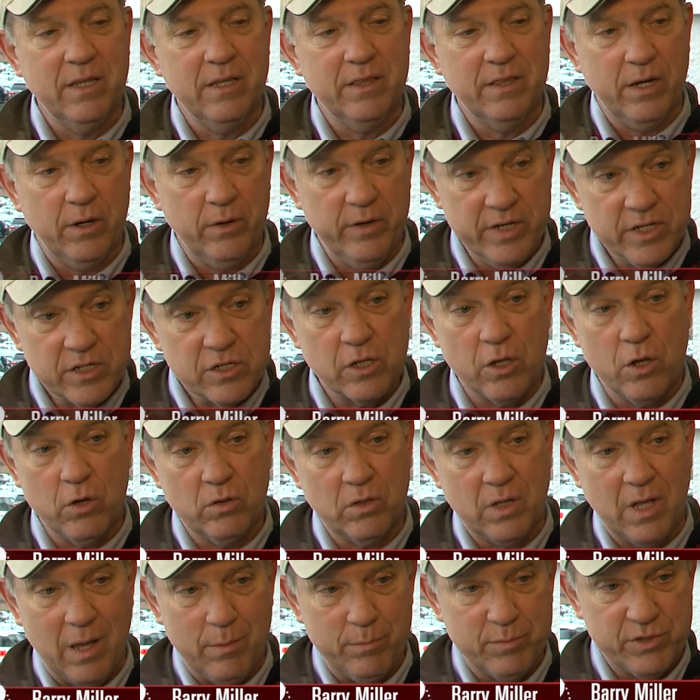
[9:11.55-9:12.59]
that there is
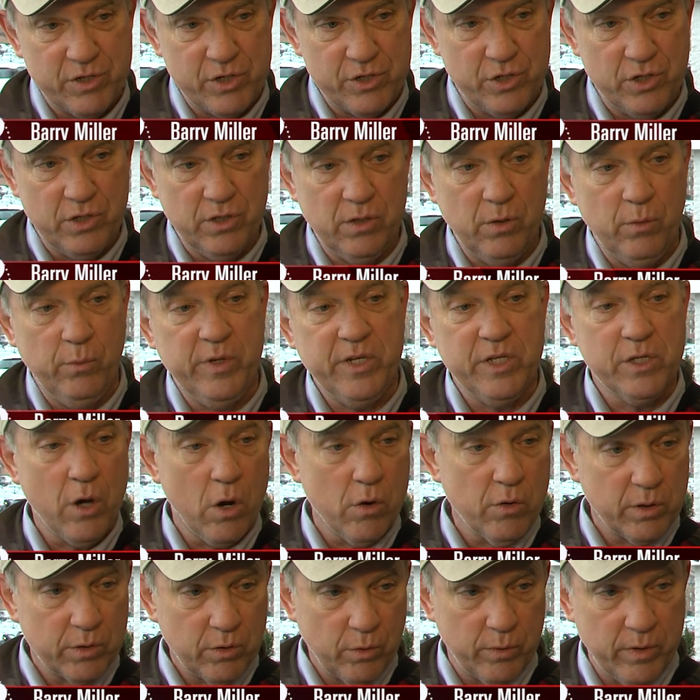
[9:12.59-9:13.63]
local opposition, that we
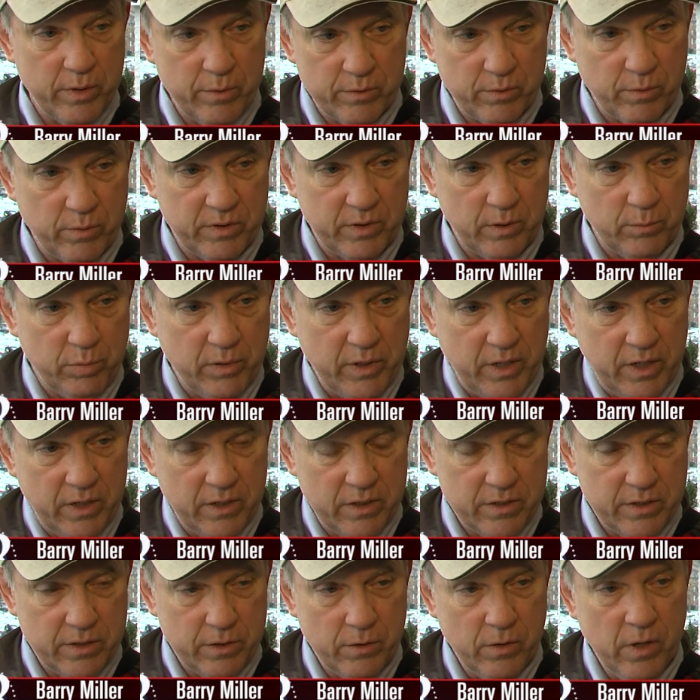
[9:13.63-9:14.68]
don't agree with what they're planning
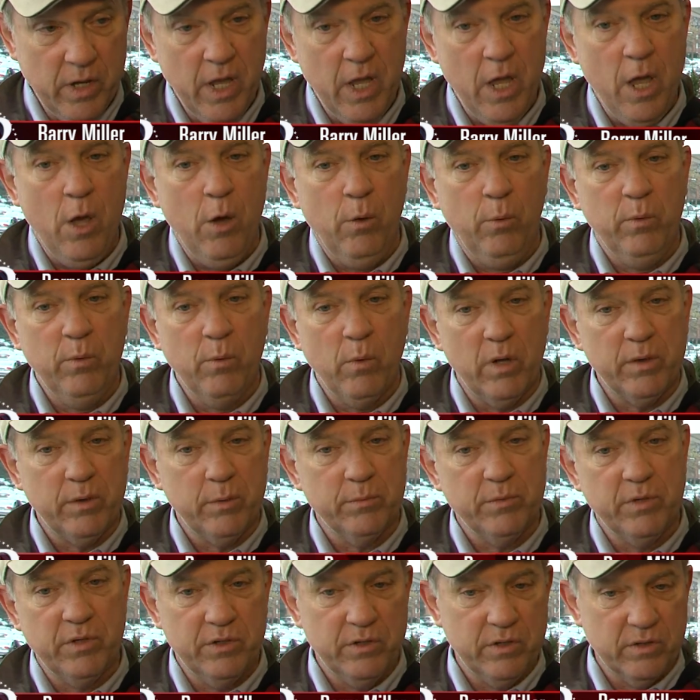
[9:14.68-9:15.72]
to do. We want
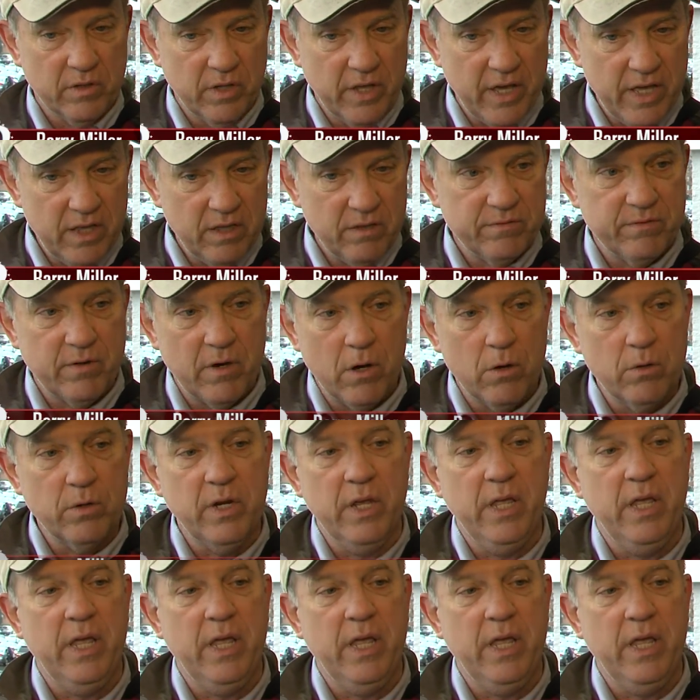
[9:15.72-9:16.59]
them to delay the vote